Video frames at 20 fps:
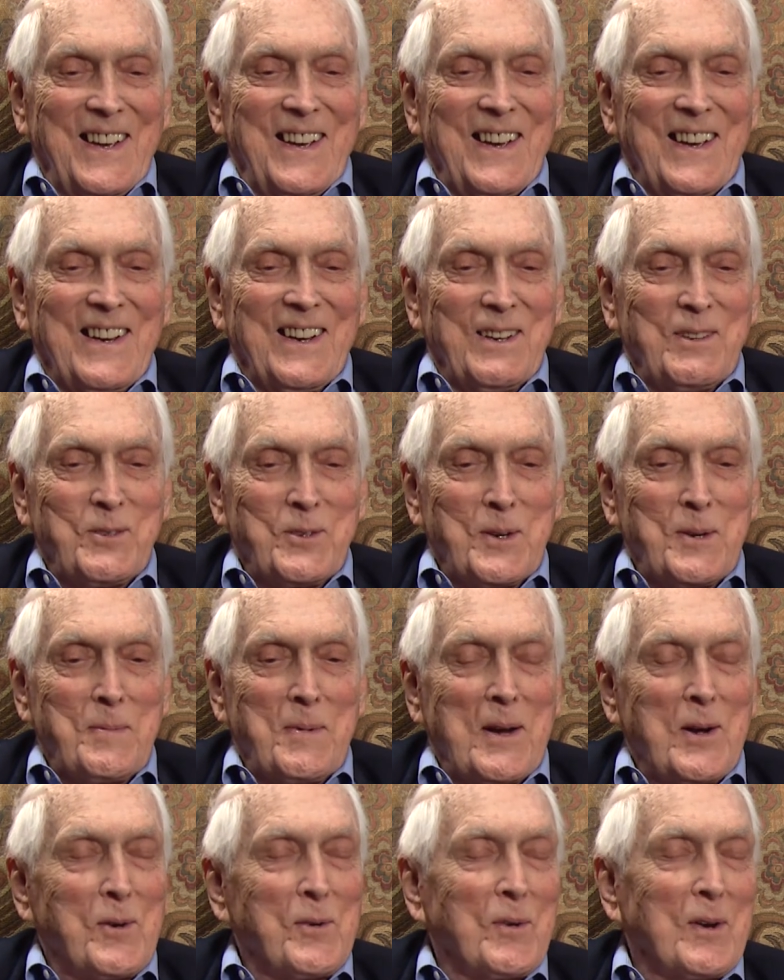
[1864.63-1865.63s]
and I threw
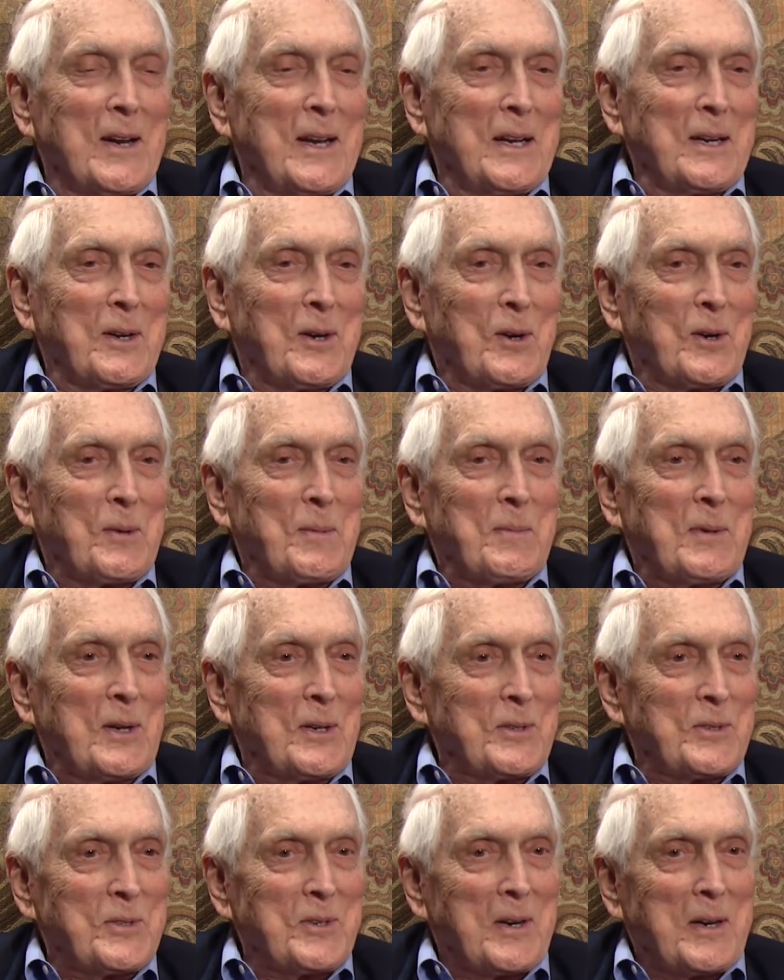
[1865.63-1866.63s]
my overhand curveball
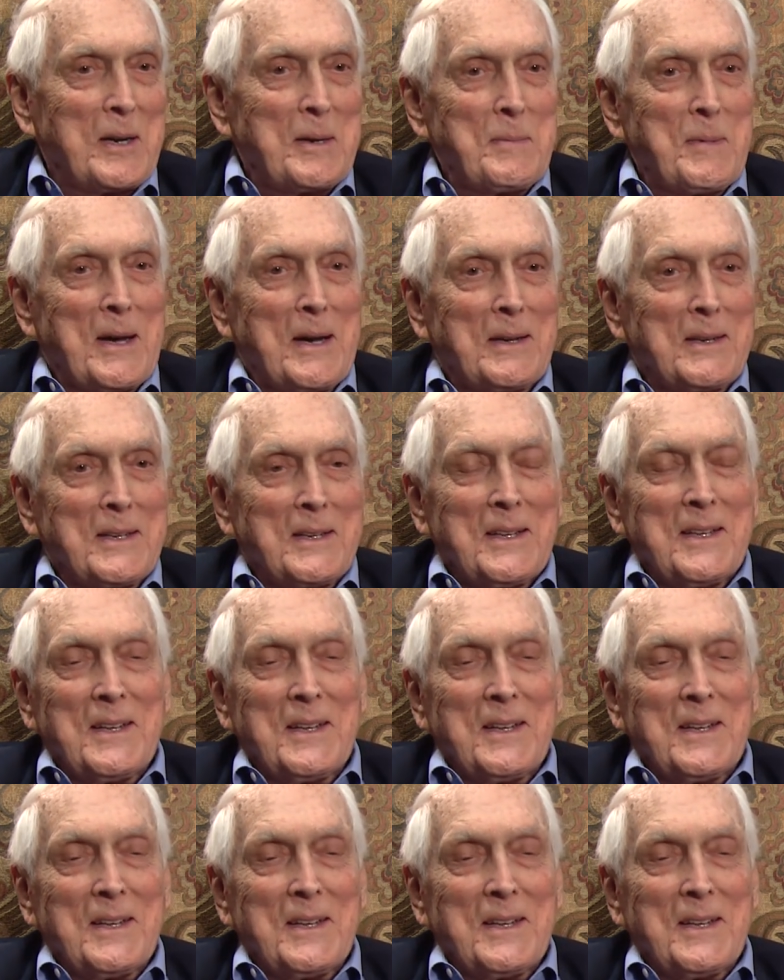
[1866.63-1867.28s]
and struck him out.